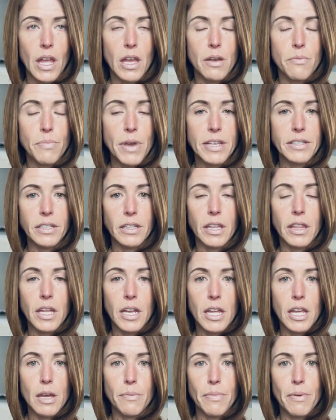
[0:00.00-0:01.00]
basically that
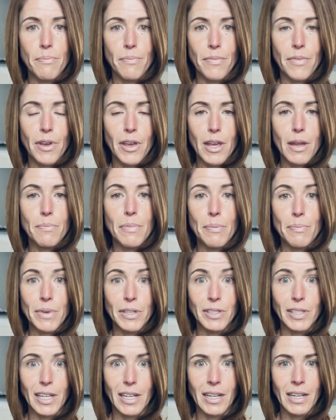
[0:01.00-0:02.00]
he had been
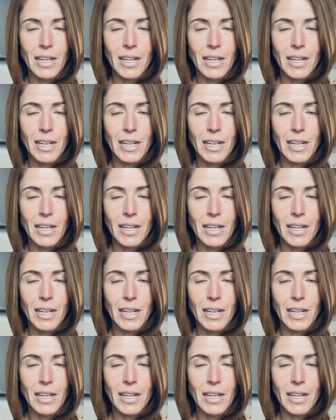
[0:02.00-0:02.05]
missing.